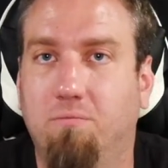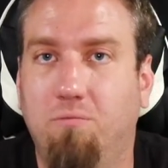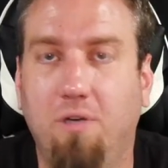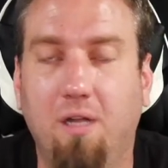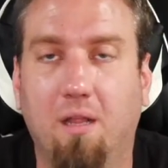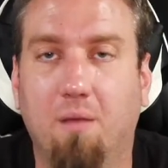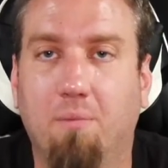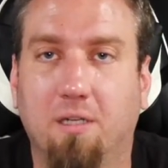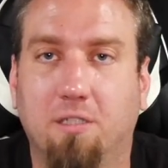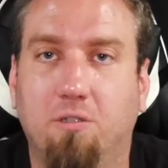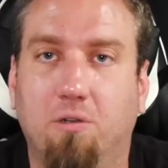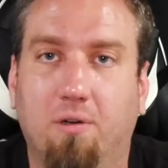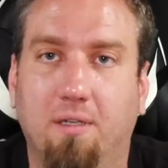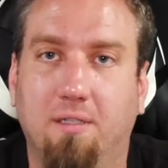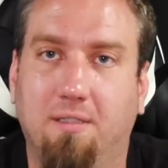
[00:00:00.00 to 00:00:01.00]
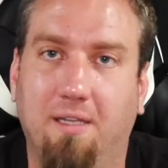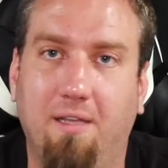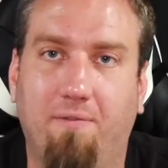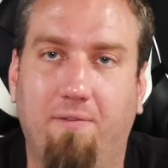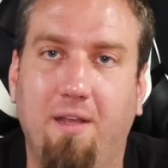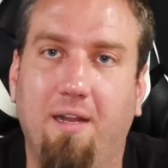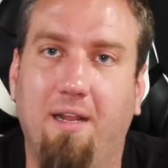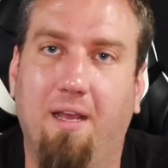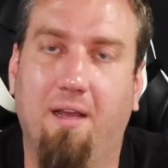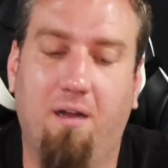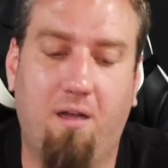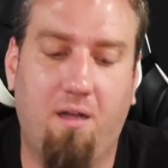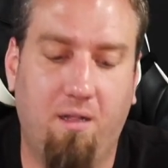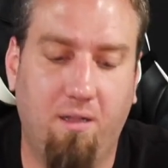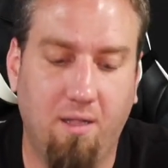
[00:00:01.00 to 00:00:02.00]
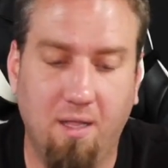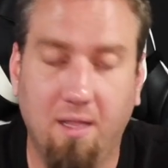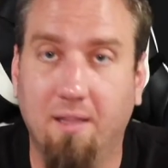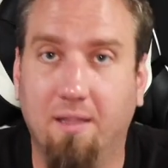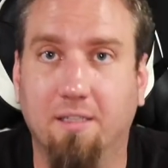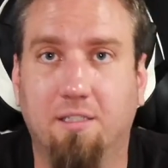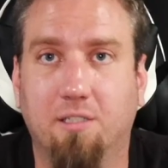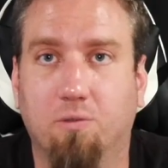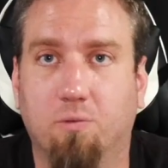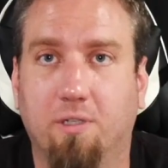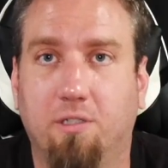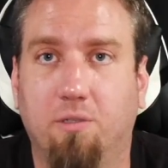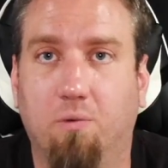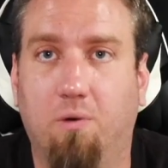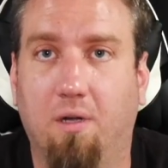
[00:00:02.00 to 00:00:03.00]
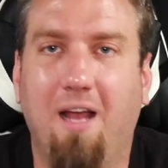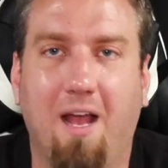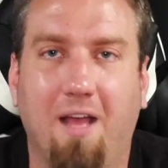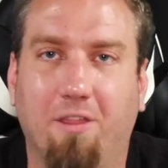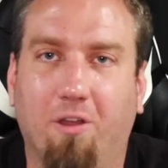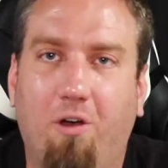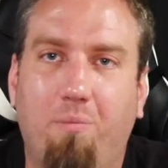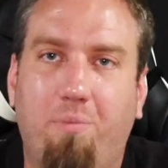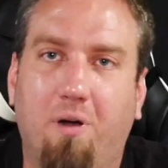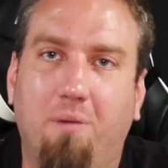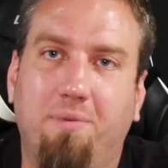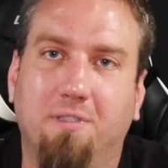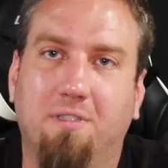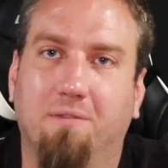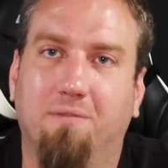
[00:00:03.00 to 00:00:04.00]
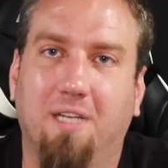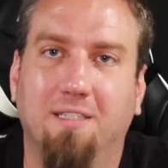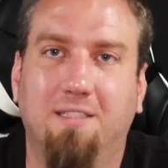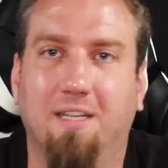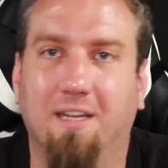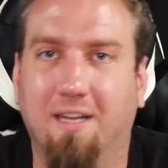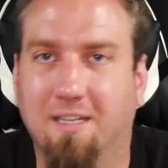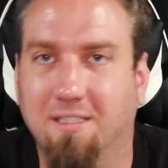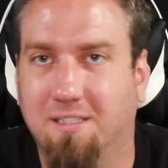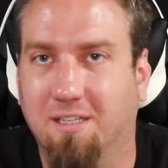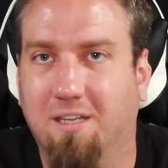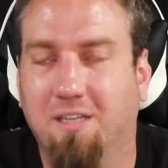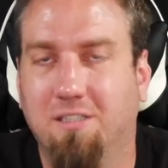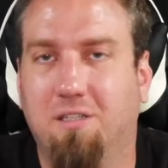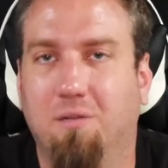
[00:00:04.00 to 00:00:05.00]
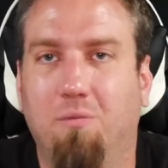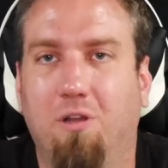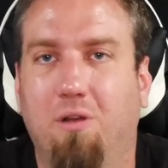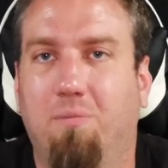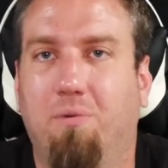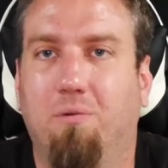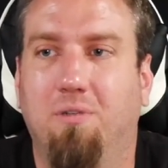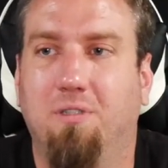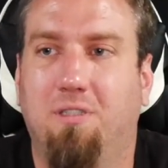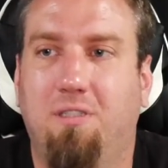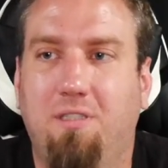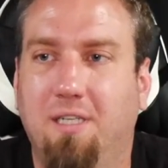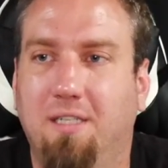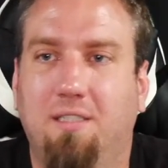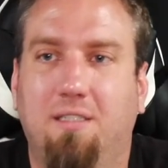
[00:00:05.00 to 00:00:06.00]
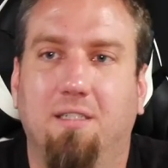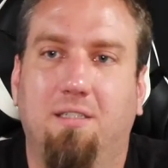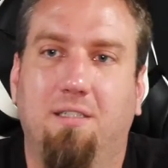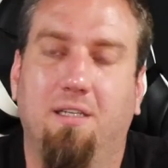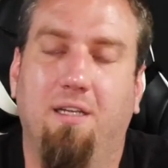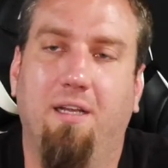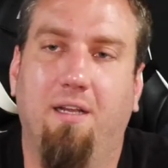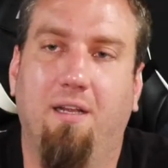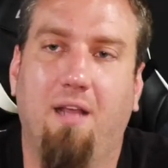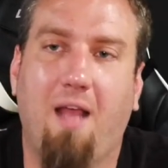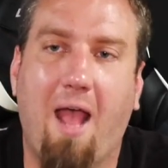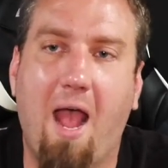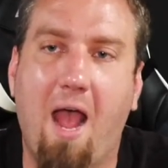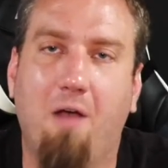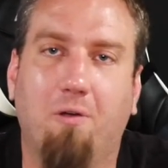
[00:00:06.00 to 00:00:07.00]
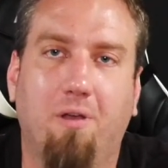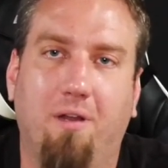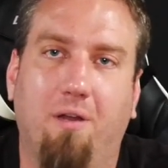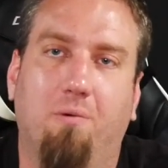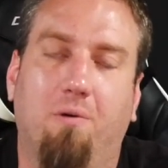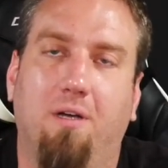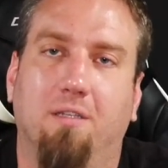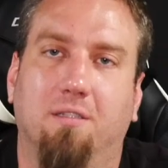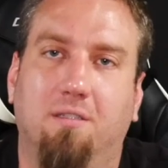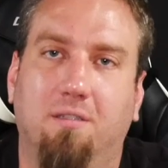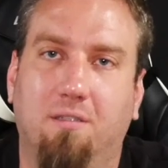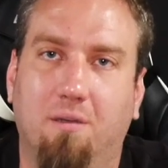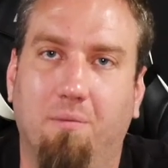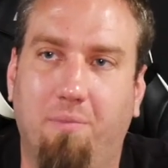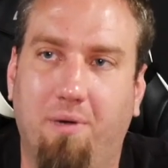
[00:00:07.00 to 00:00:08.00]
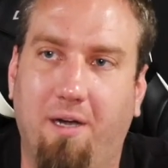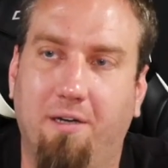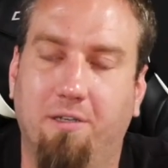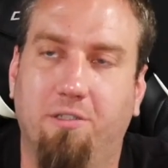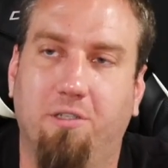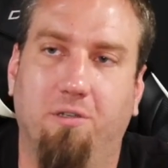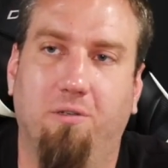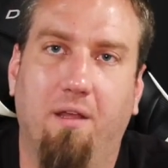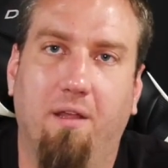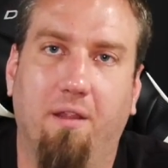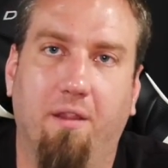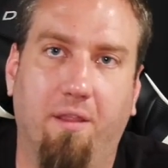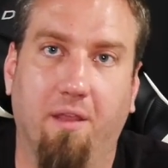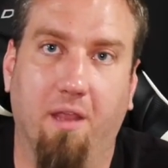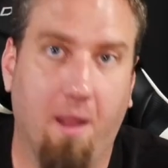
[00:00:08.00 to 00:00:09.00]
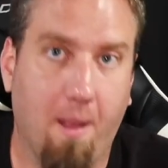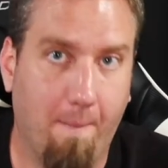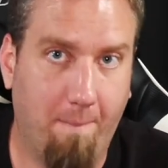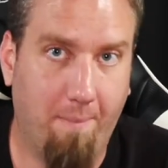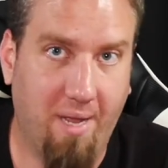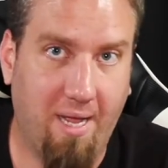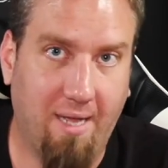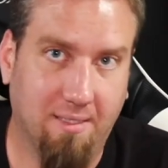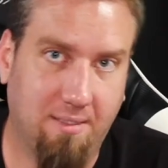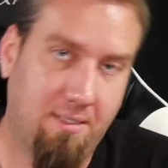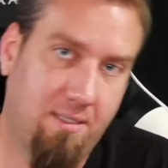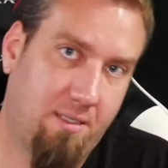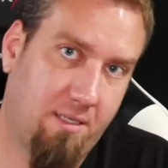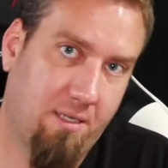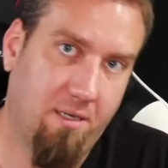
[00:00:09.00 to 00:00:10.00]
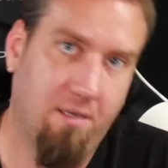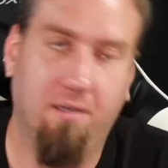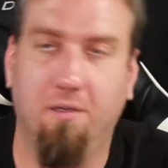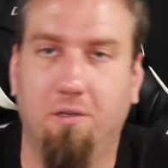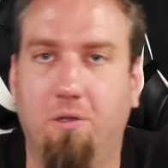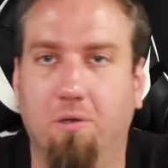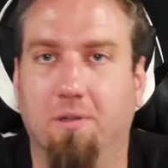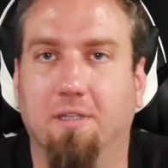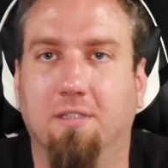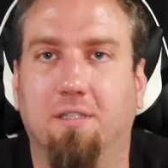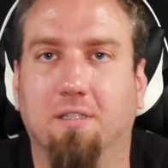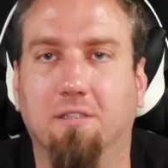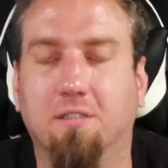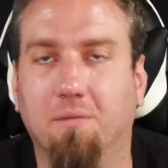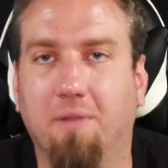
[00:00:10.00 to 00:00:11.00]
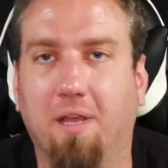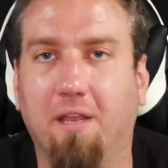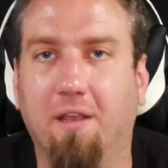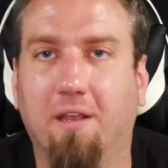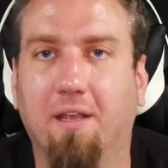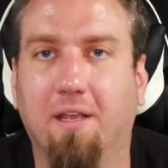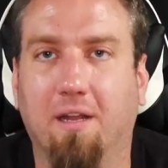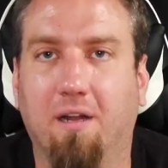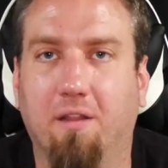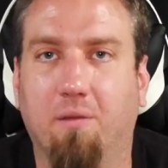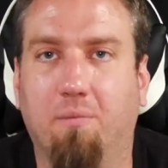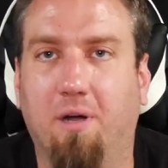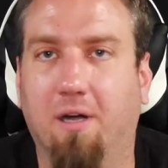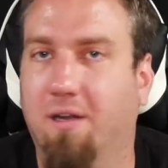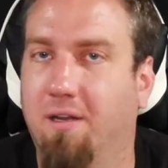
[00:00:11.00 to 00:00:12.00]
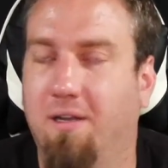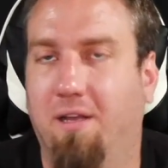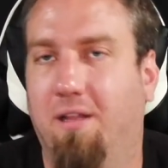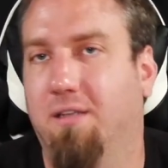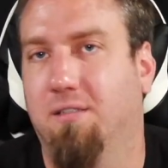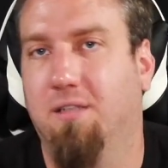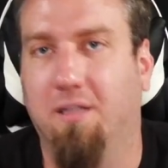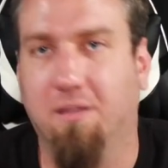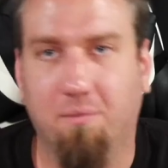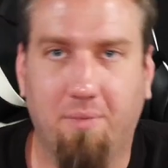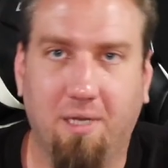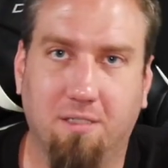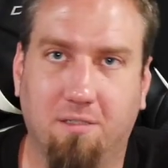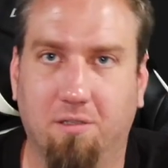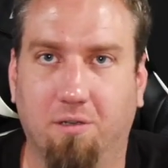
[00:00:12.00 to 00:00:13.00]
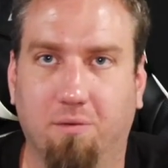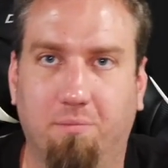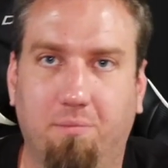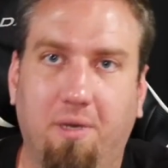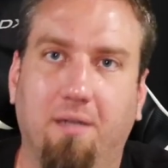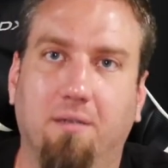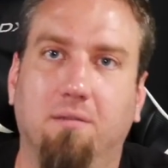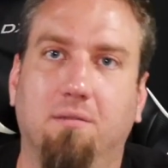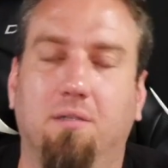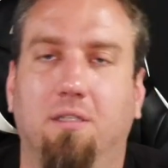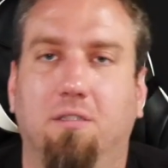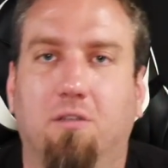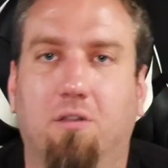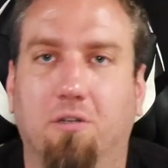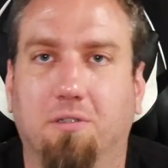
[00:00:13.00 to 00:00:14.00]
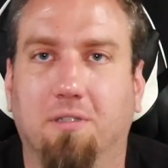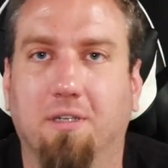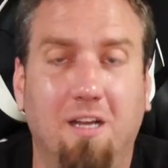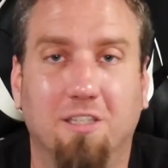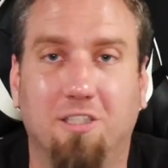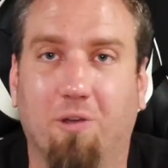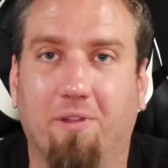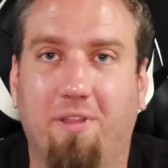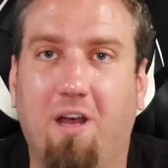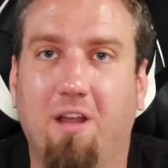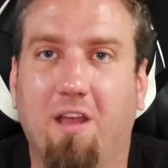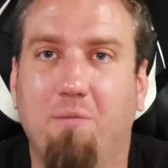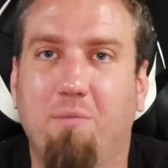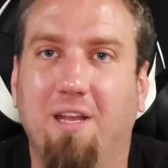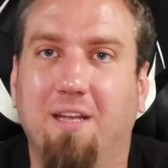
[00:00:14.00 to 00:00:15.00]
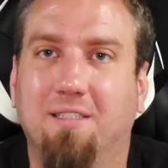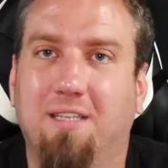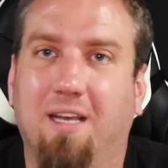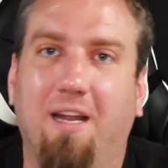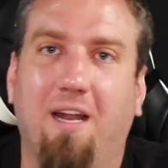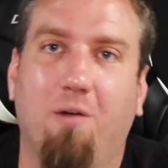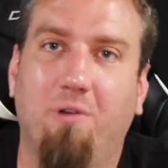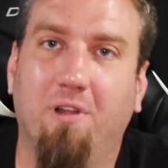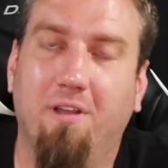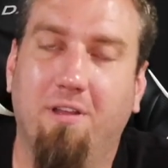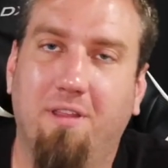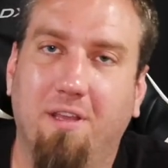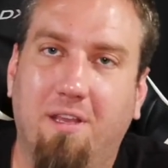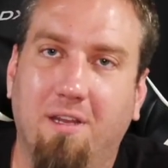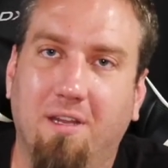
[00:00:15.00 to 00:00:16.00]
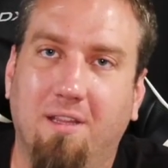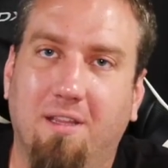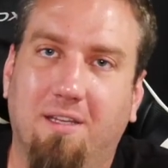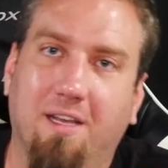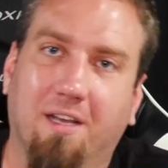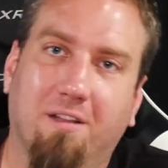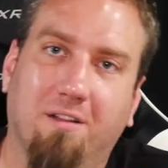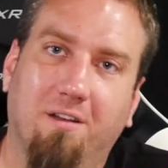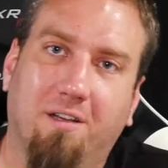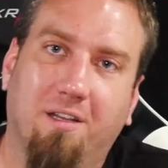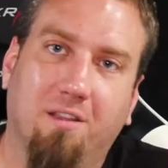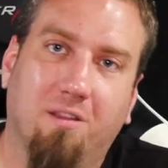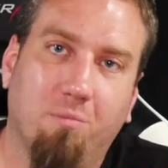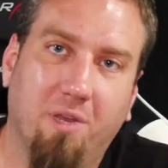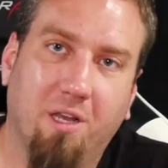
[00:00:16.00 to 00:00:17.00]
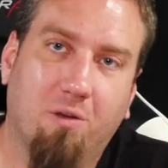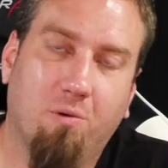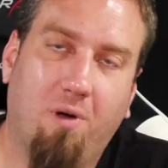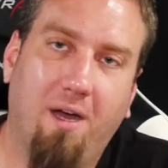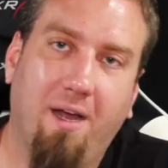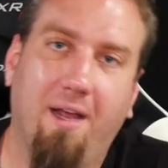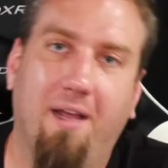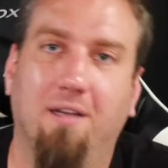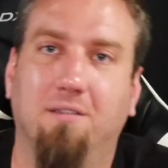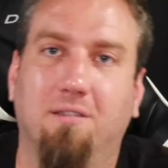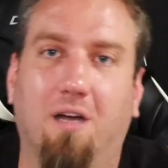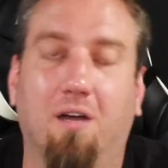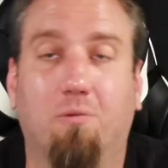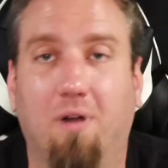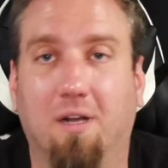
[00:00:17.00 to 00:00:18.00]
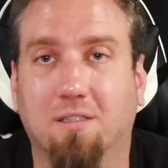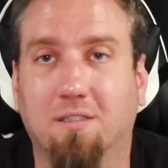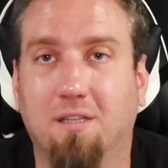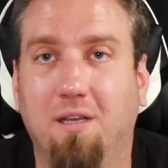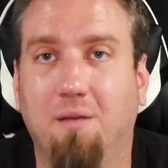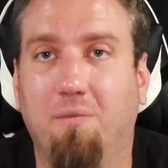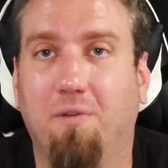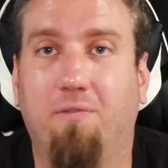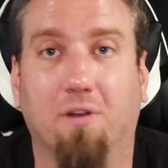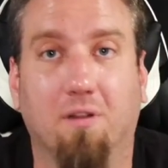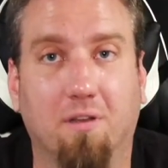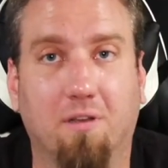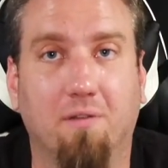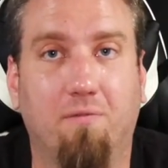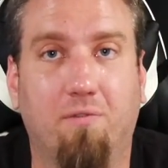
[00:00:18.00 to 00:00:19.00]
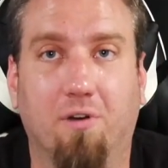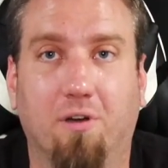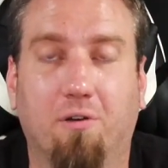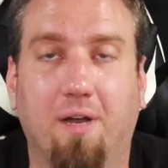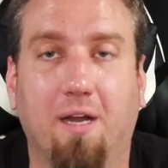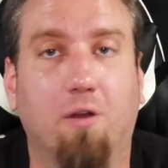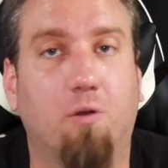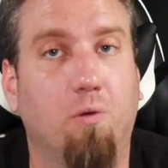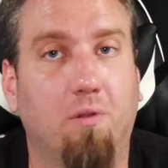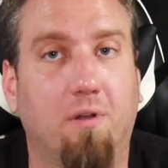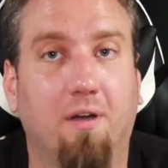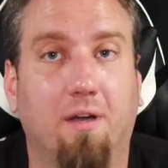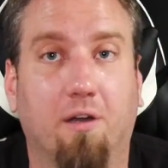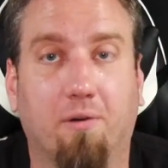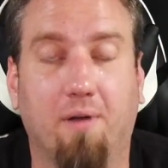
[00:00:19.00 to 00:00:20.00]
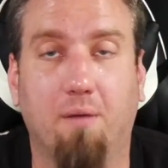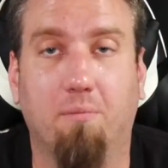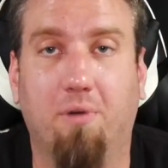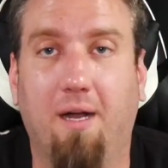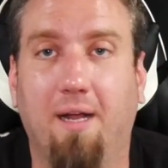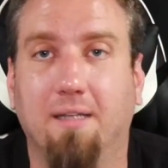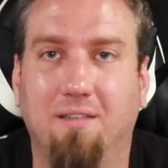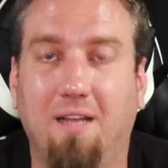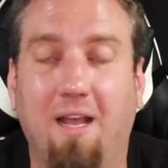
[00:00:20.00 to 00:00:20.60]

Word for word: really much noise, if any at all, this is what you want. And the whole purpose of testing against the custom loop was just to see how good it was compared to the best cooling system that you can get on the market. Now, that's not the best loop, but it's close enough. So with all that being said, I really think you need to take a look at the Be Quiet Dark Rock Slim if you're looking for a great cooler at a great price.